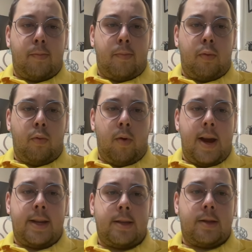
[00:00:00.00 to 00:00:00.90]

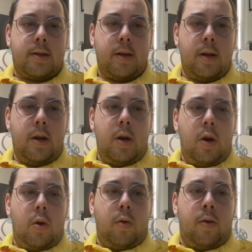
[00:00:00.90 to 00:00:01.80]
pressed,
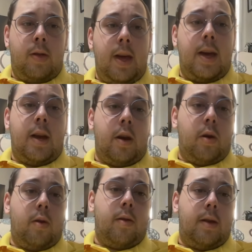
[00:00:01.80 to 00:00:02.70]
then
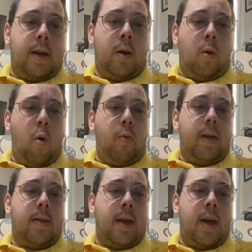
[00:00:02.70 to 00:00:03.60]
and only
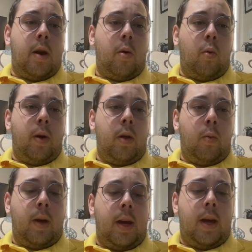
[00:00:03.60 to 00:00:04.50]
then will
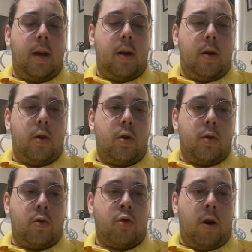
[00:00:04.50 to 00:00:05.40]
we
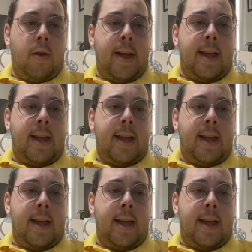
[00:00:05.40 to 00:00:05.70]
draw that